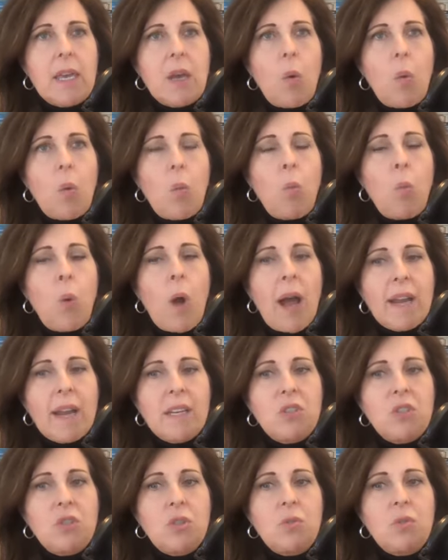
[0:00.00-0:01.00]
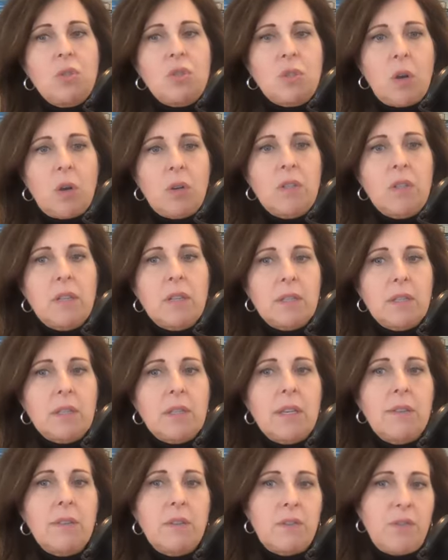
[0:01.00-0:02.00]
why did you start this
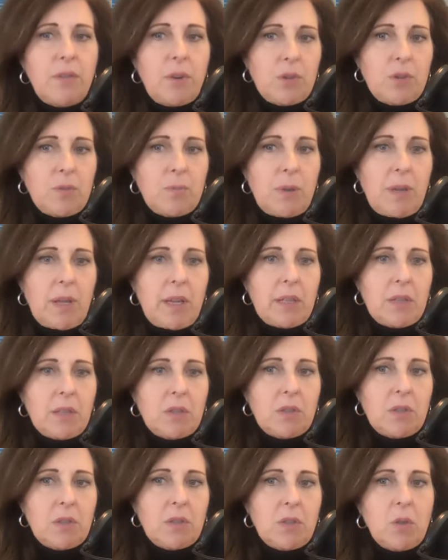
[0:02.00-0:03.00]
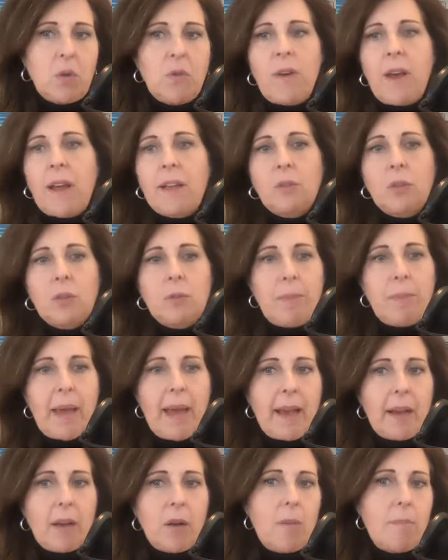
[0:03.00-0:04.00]
in the first place? So if I look
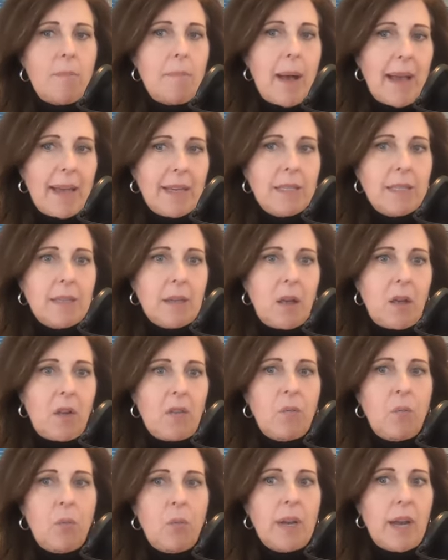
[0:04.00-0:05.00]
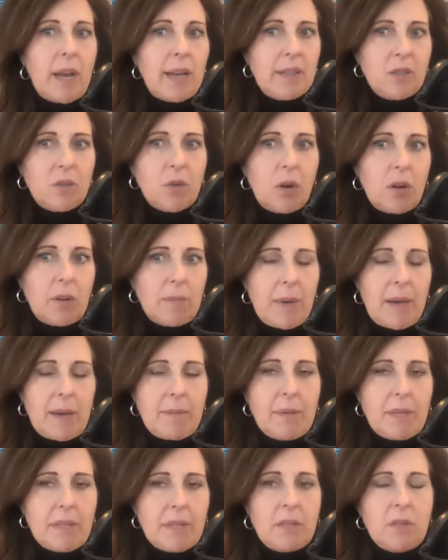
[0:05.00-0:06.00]
back on myself when I started my
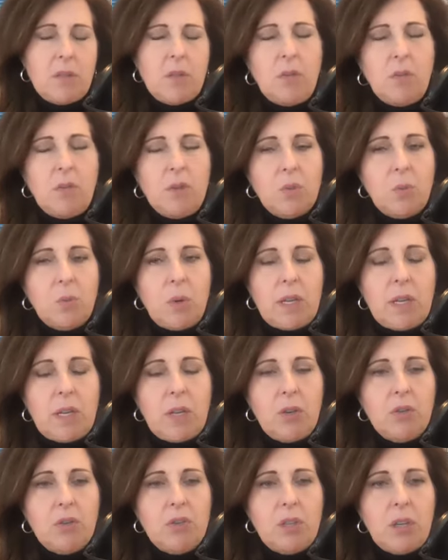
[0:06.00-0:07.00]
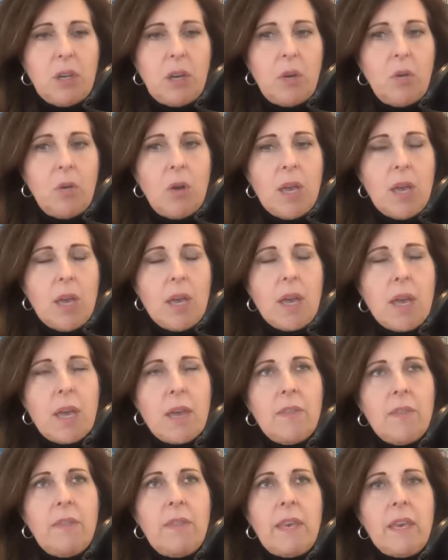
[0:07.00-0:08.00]
business over 20 years ago,
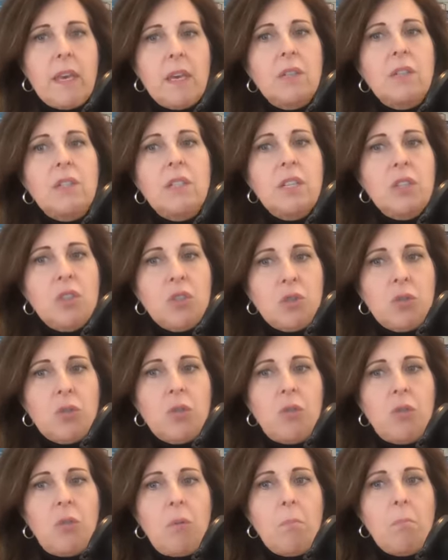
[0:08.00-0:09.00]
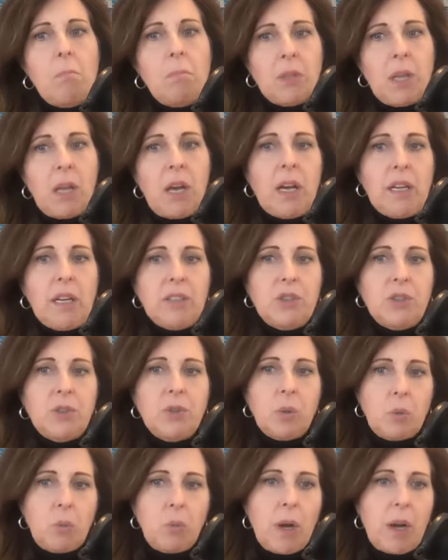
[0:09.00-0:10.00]
the initial blush
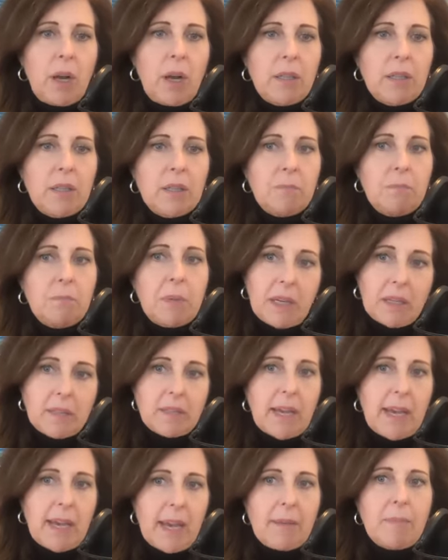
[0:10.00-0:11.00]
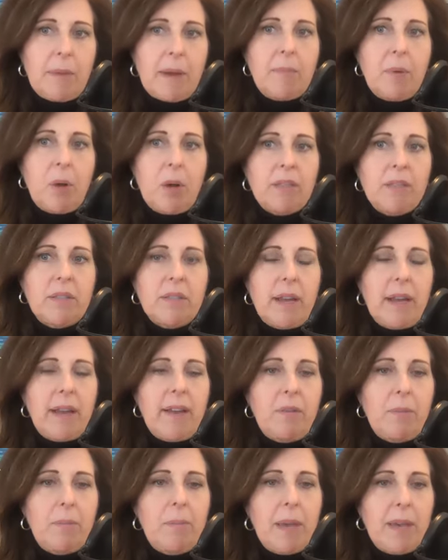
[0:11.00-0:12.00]
was because I hate my boss and I
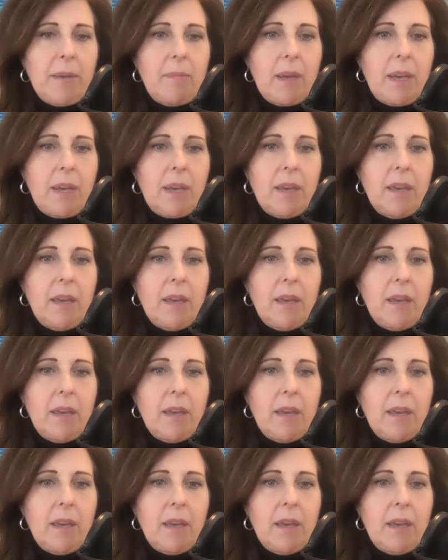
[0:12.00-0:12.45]
have a baby.